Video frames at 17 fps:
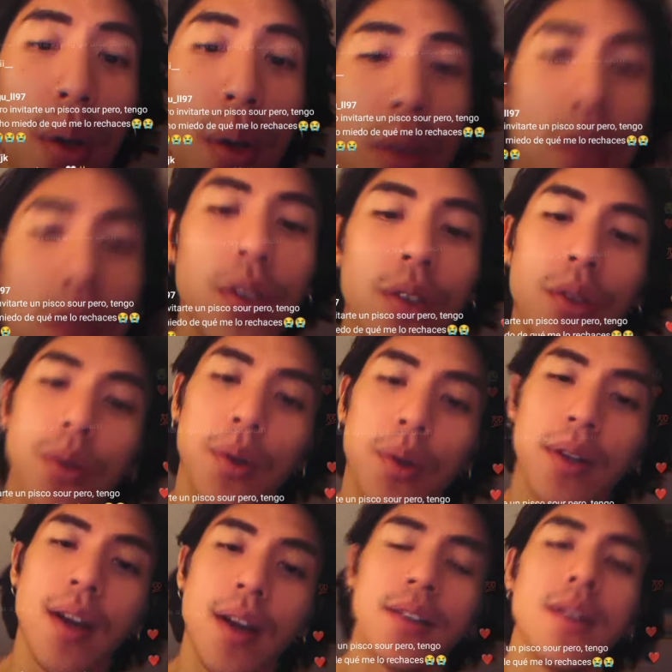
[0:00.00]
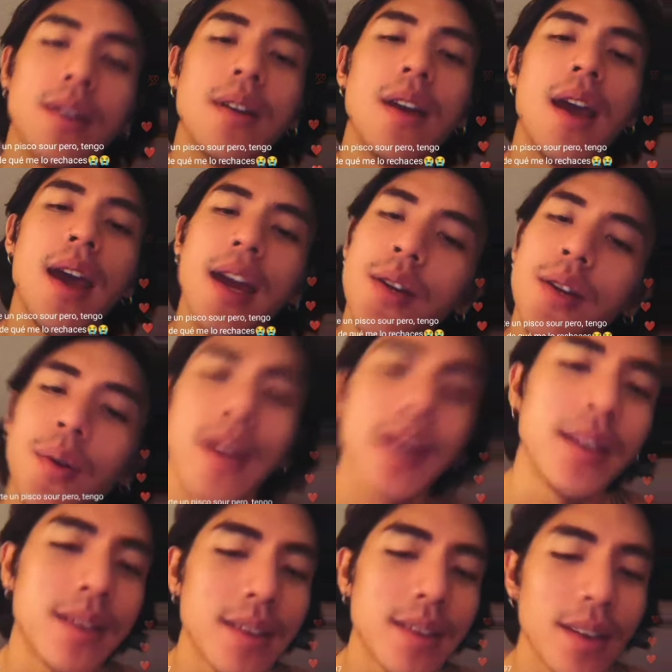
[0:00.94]
paused due to a connection.
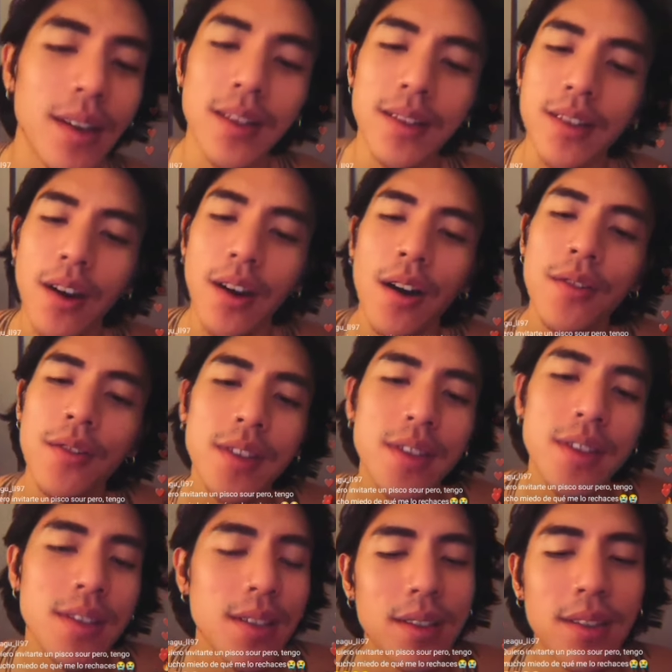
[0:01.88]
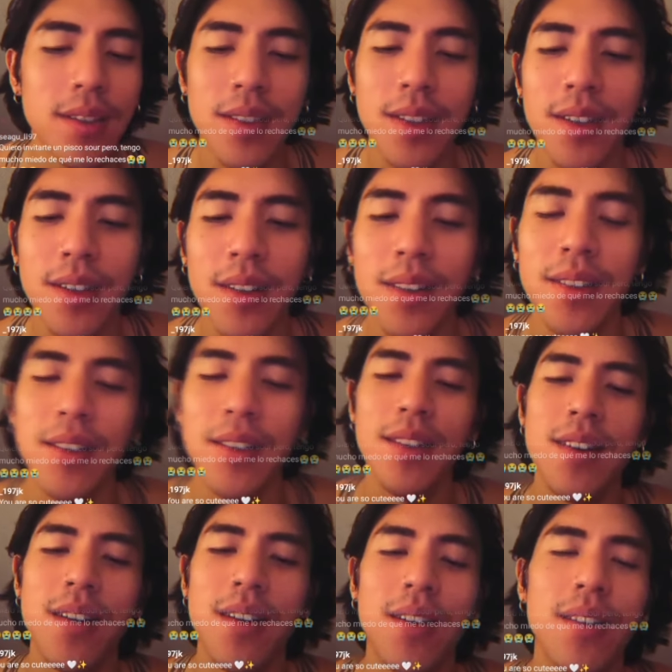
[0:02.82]
Anyway, it's obviously it's gonna,
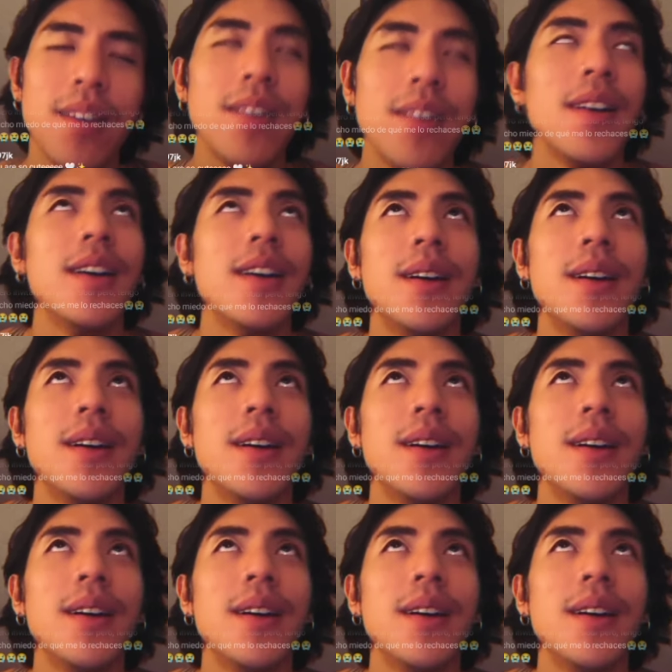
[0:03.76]
you know,